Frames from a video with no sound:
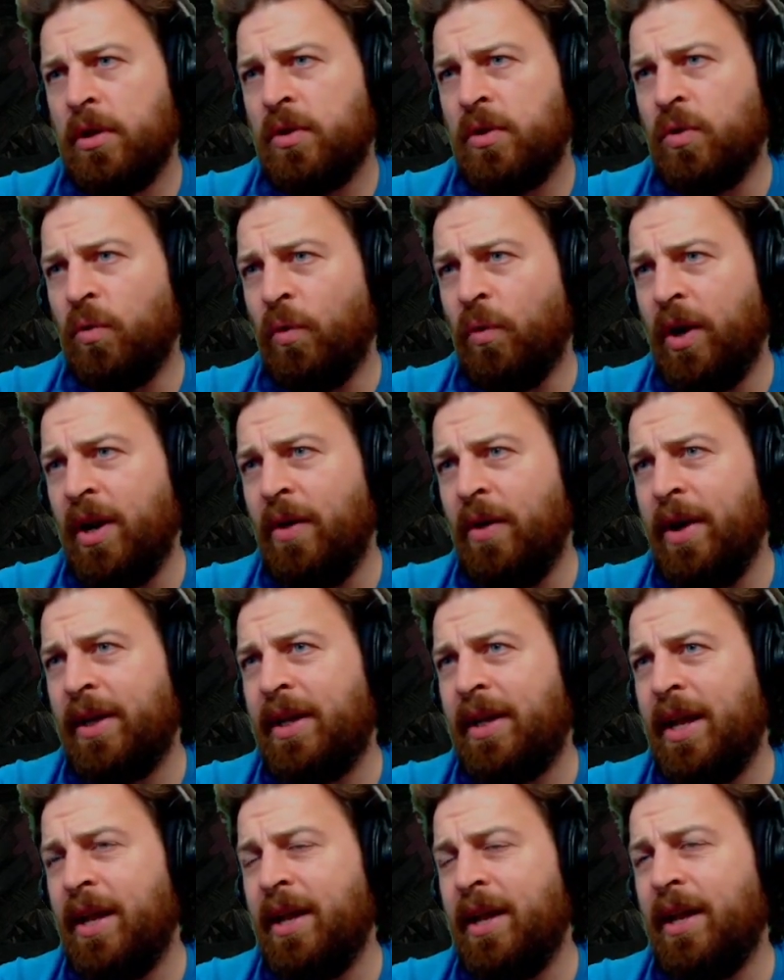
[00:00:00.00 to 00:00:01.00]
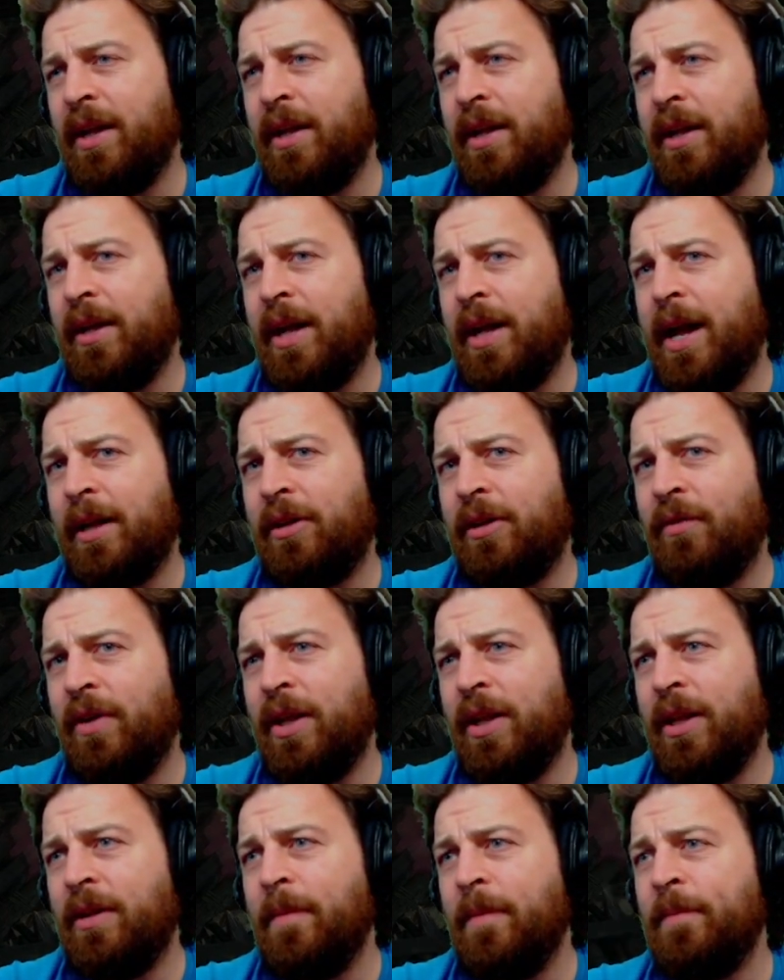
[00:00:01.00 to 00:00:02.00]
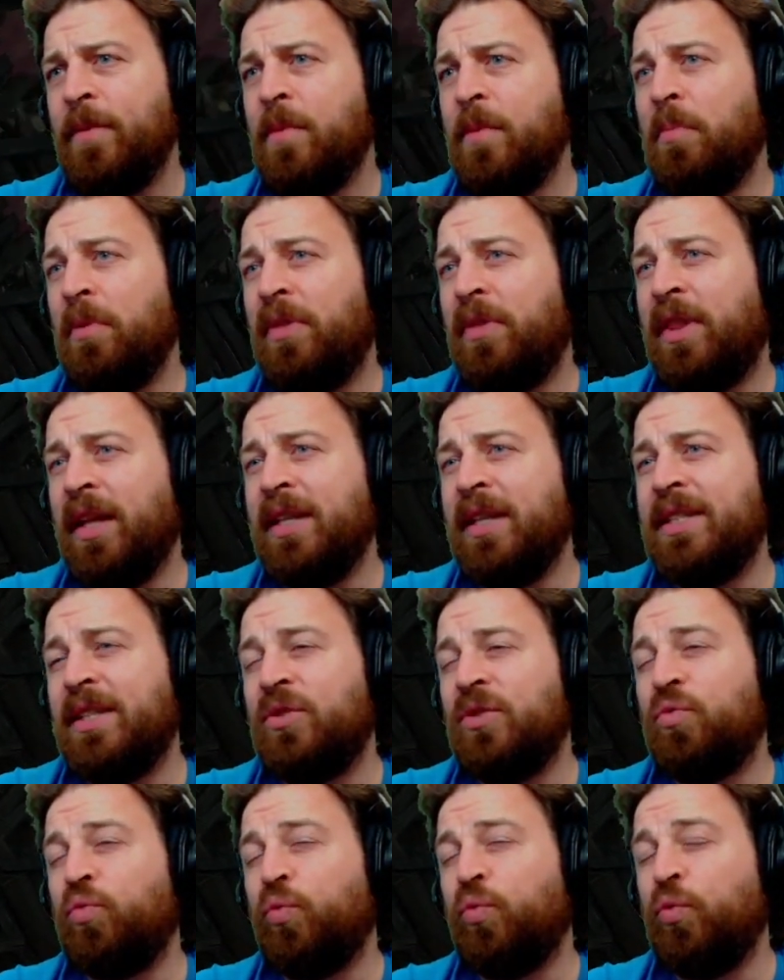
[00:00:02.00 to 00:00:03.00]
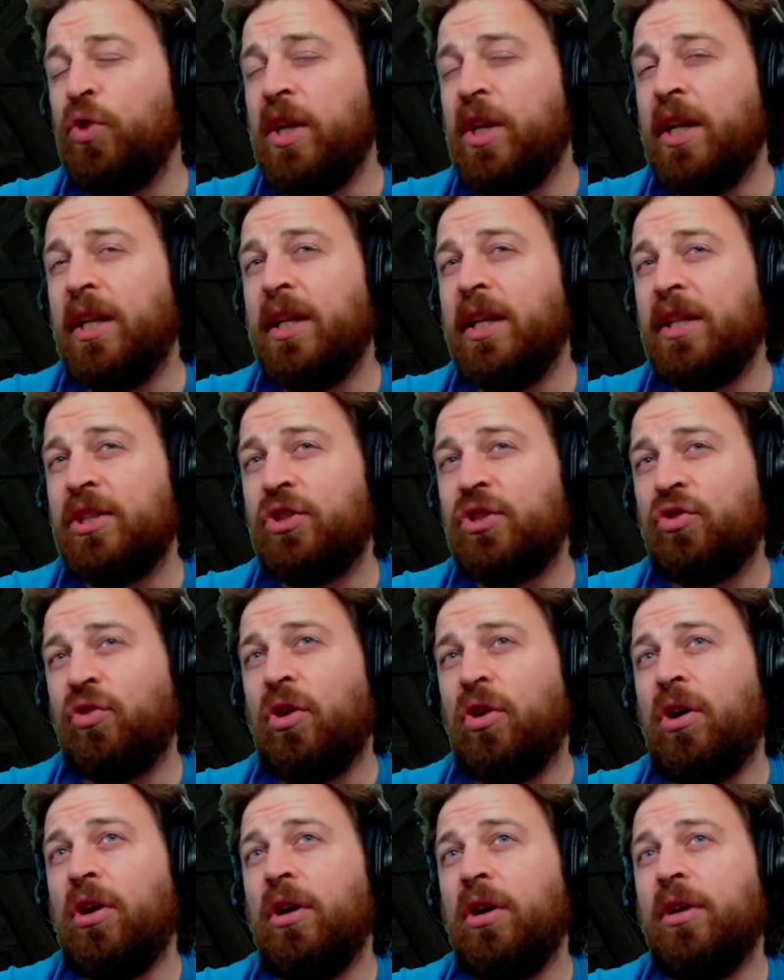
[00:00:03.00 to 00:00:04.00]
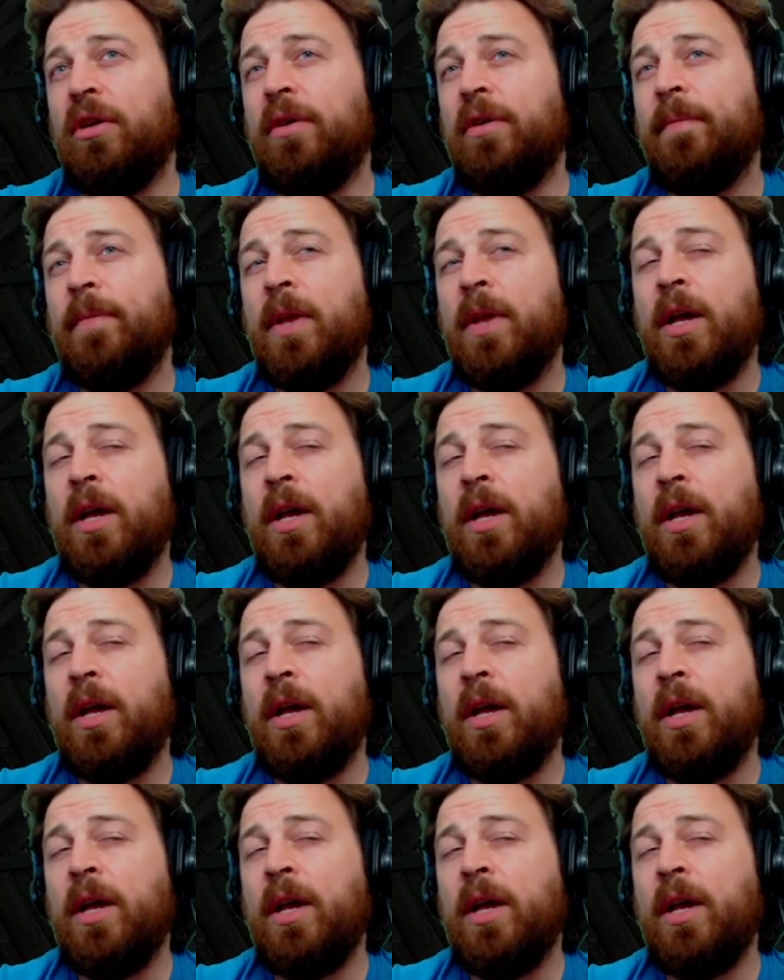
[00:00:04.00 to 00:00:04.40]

So right now I can't activate it, but this is really strong.